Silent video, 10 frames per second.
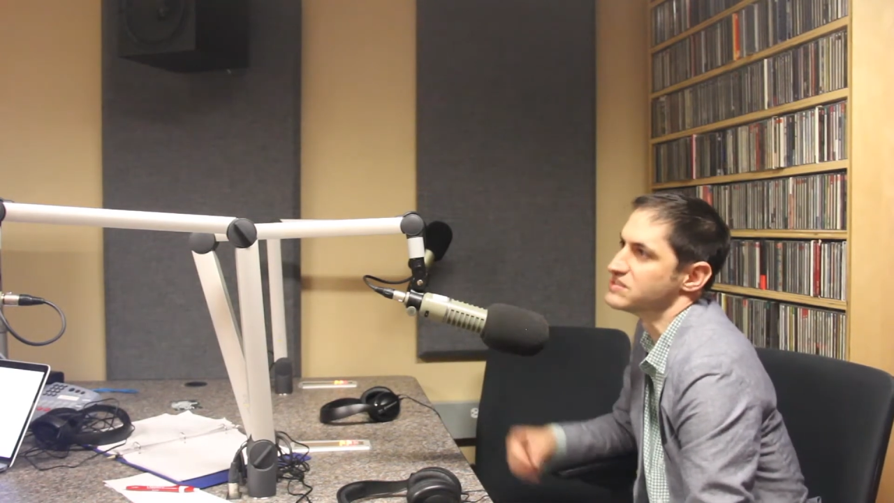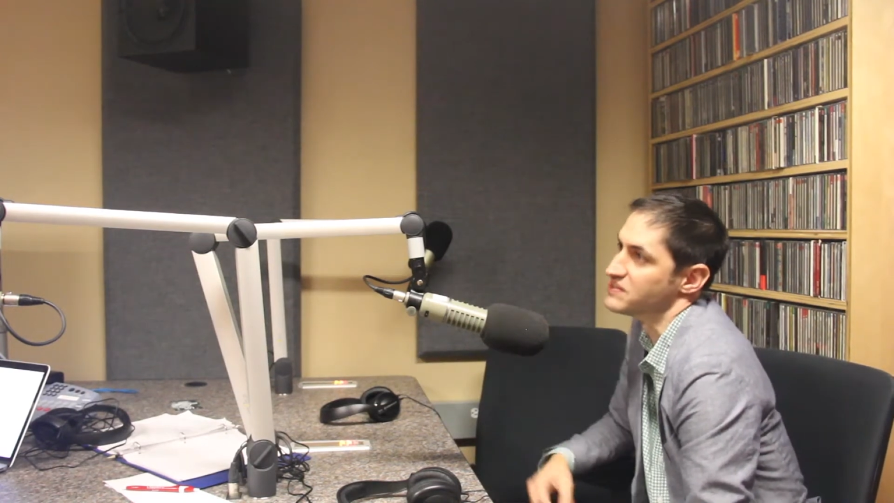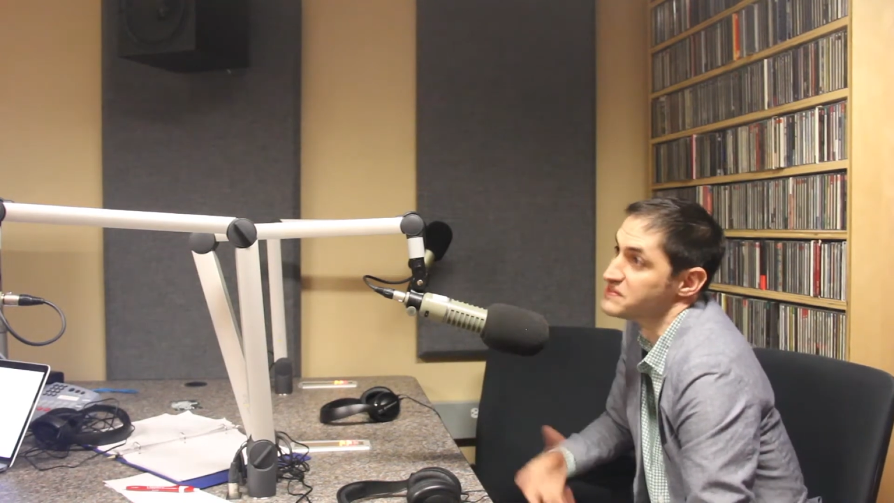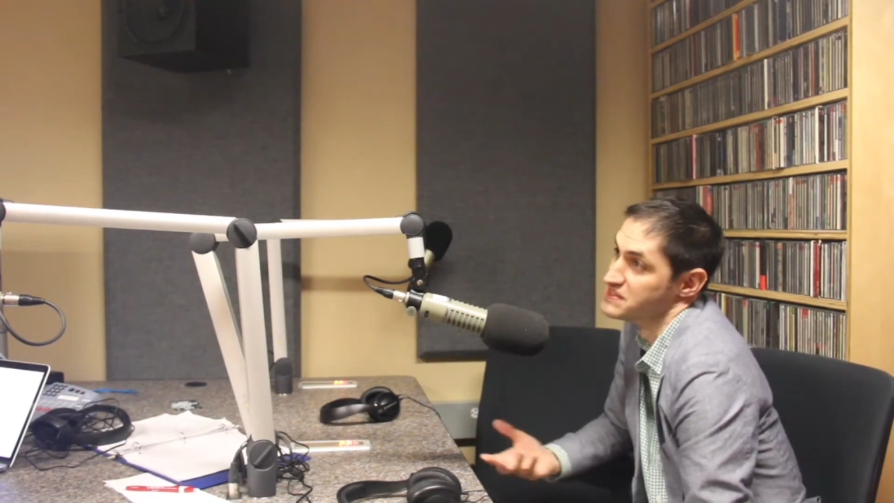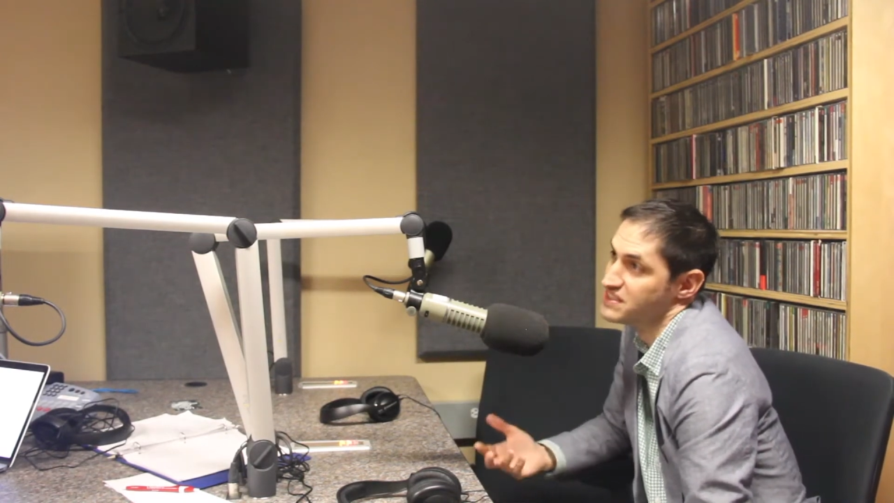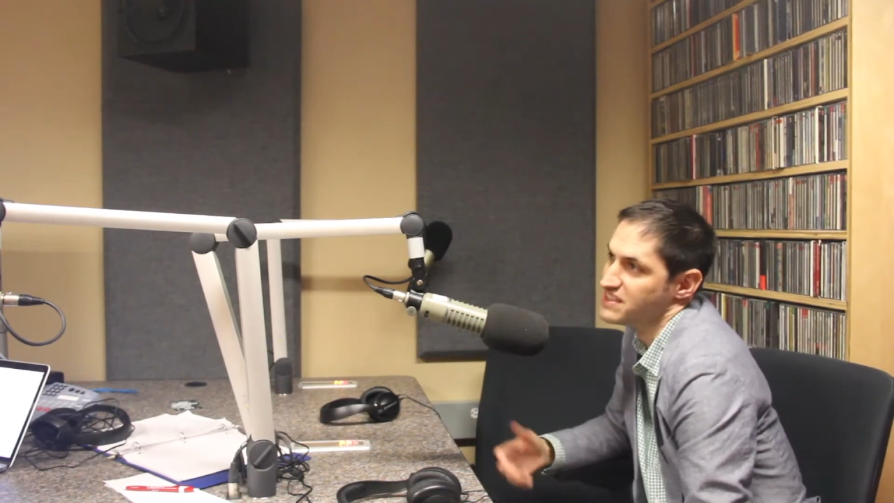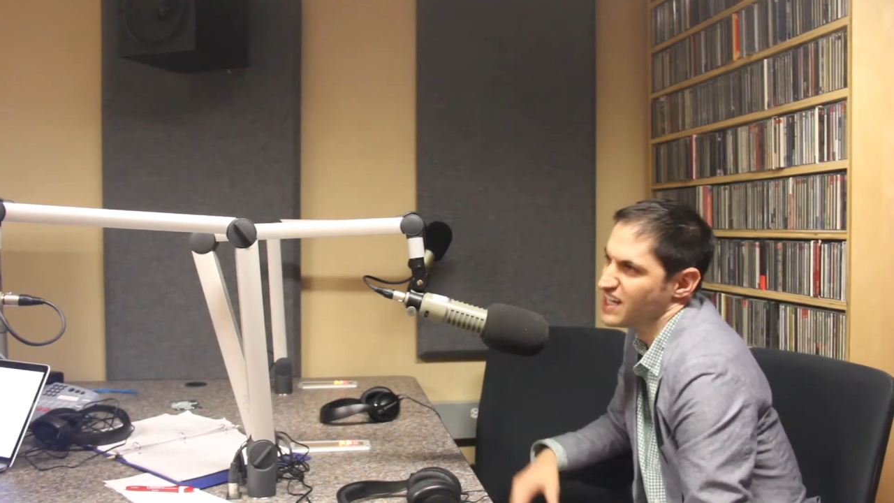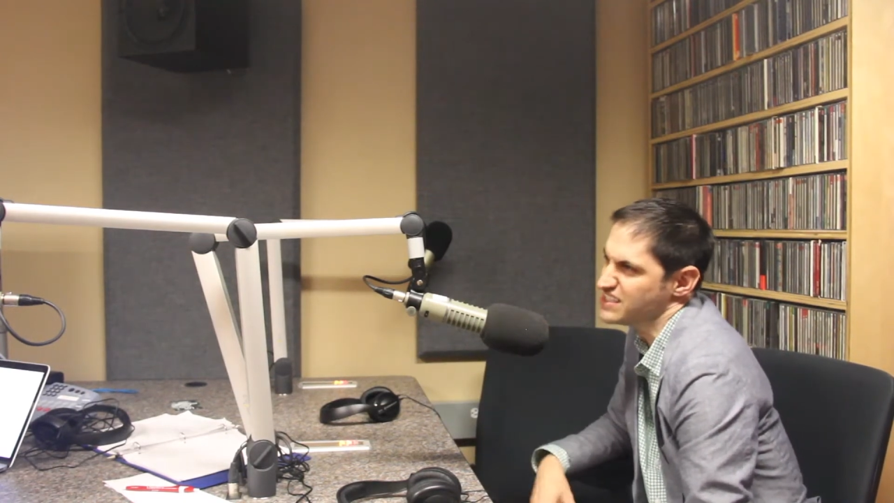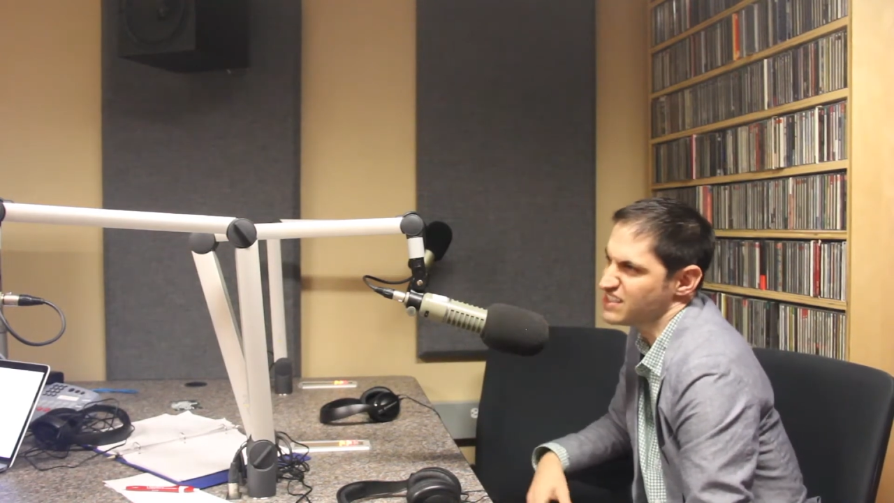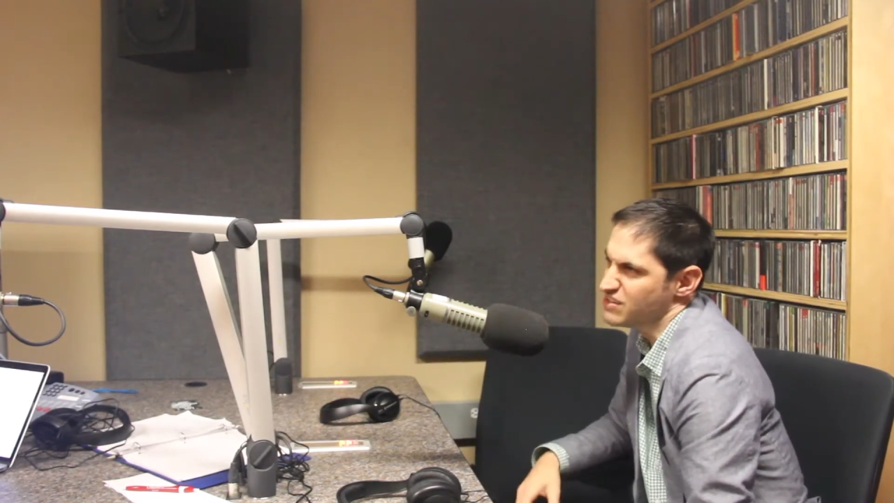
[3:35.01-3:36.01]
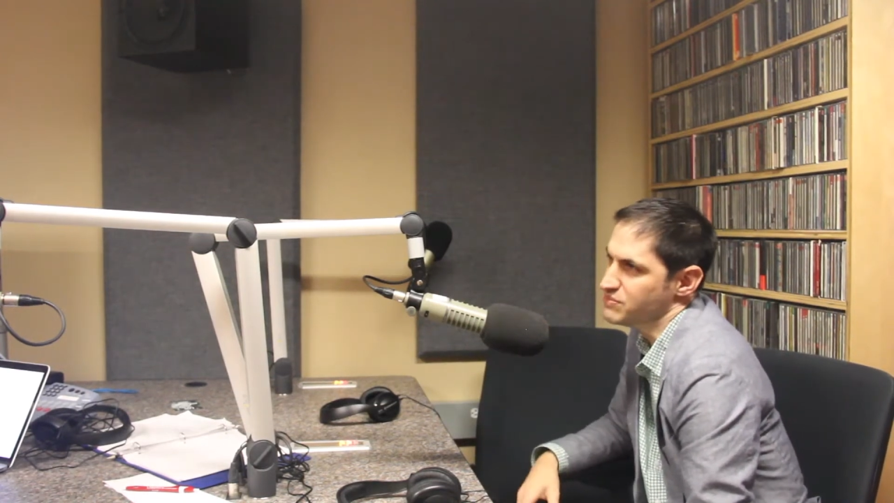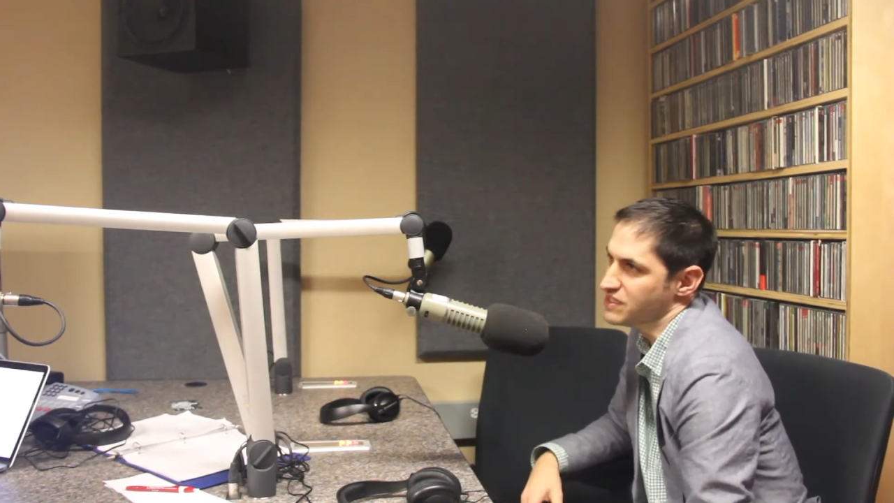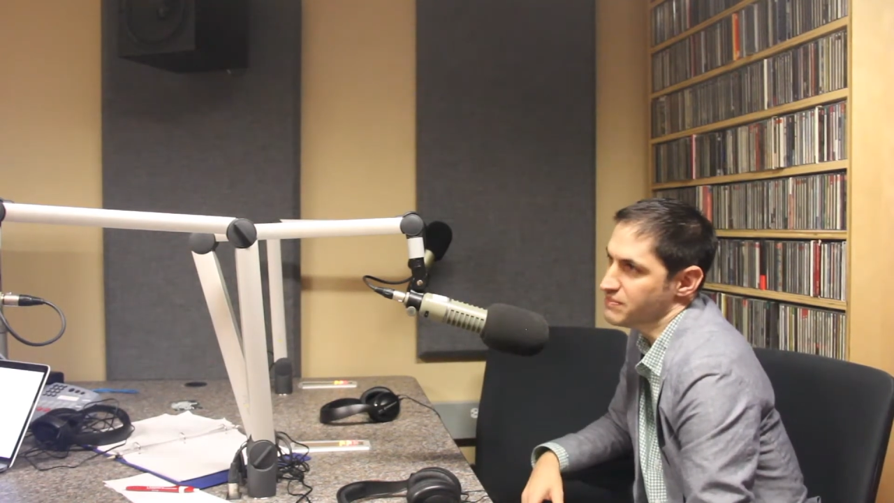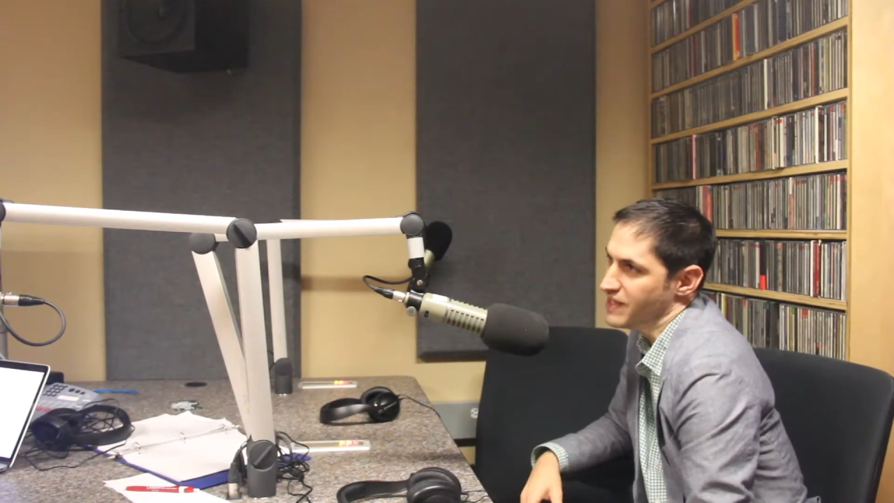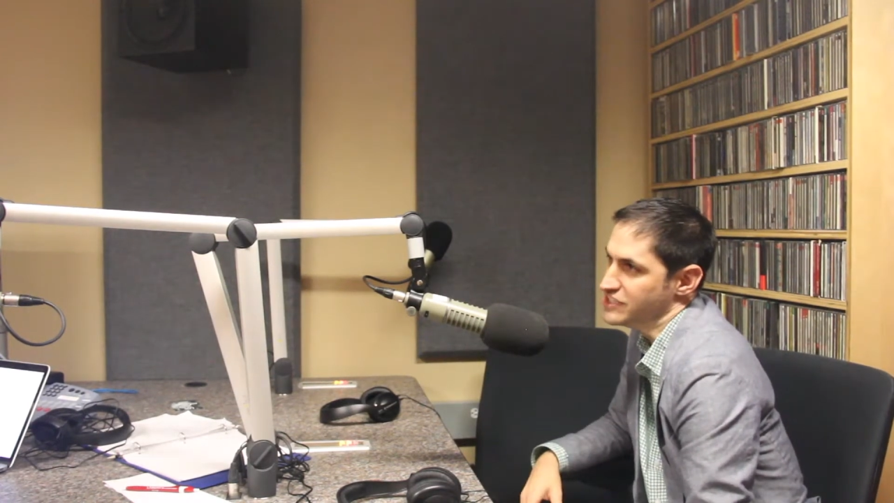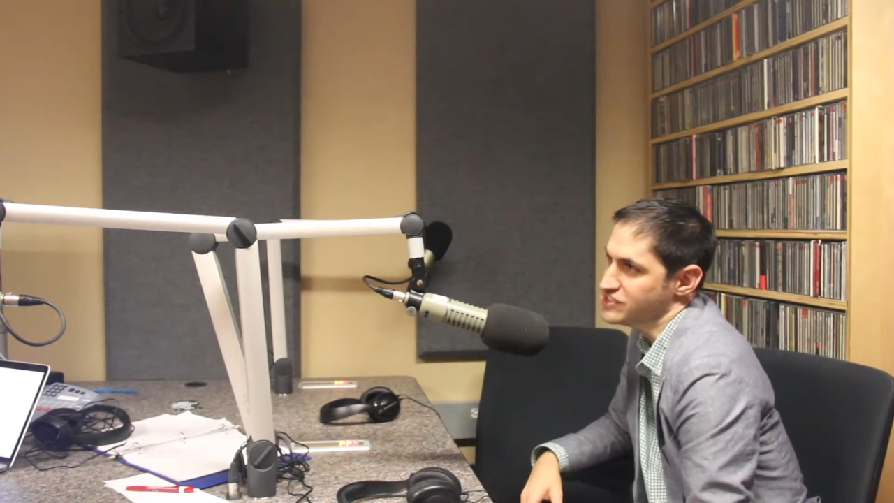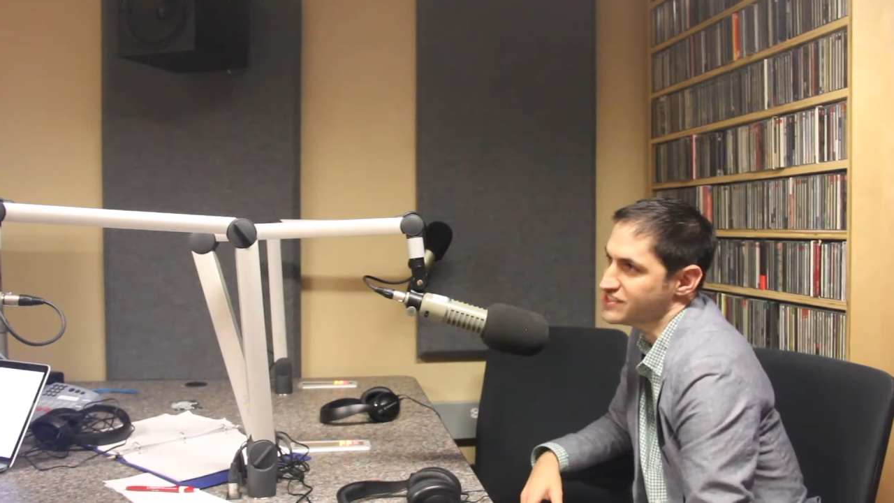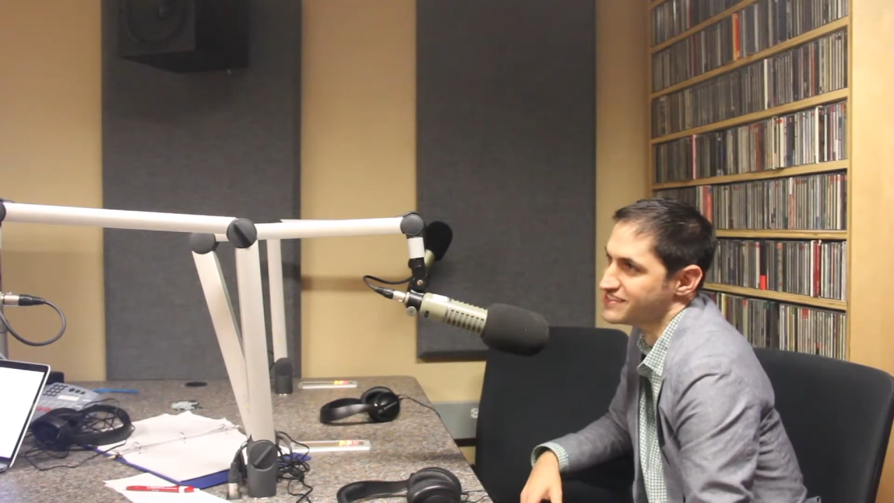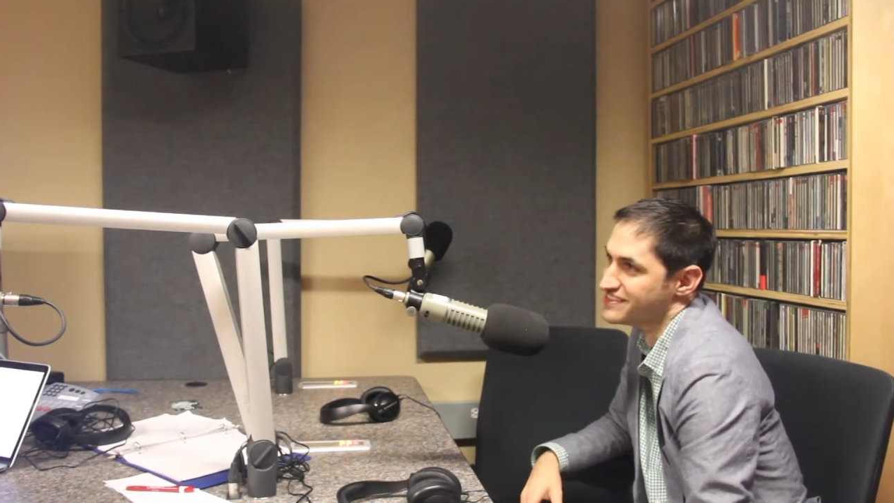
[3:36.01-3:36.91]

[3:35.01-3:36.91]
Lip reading: So that's a little bit of the passion.